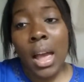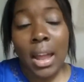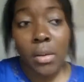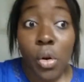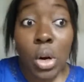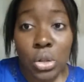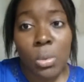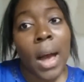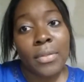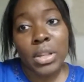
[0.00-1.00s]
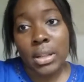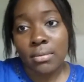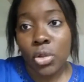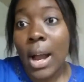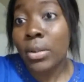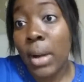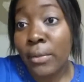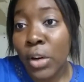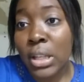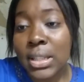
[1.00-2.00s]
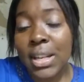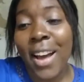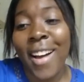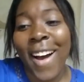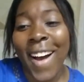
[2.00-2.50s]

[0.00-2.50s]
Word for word: And of course, you have to graduate first.